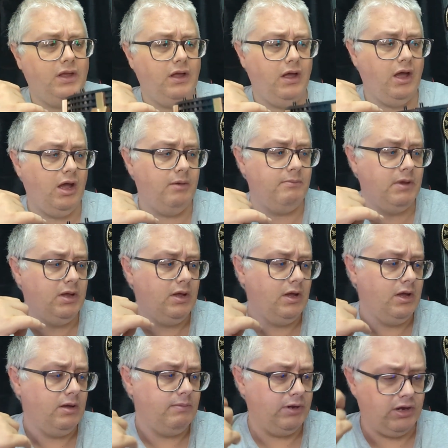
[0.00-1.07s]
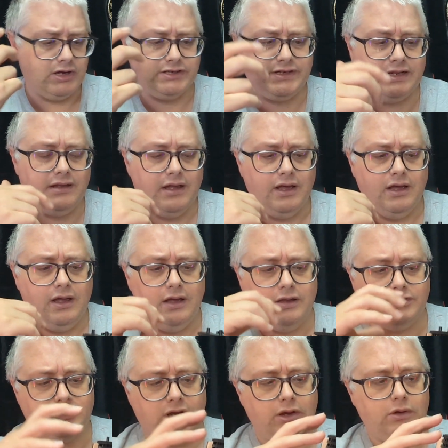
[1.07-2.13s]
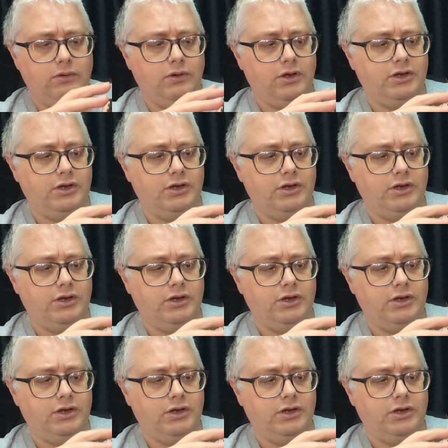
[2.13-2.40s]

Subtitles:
But like I said, so